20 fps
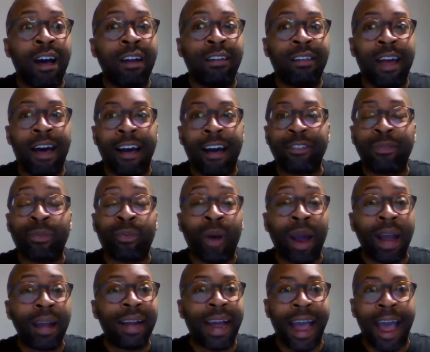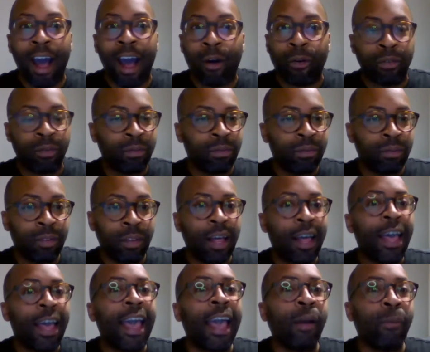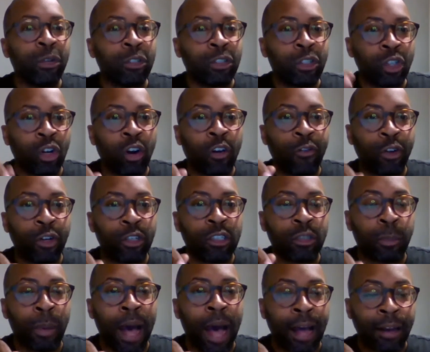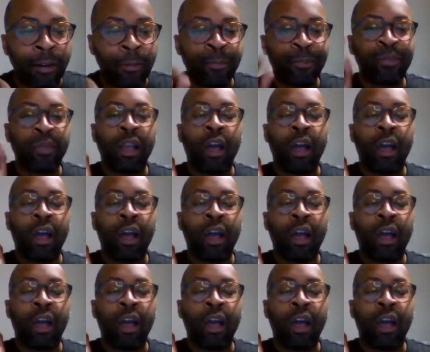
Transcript: unlocked right now and reserve your spot.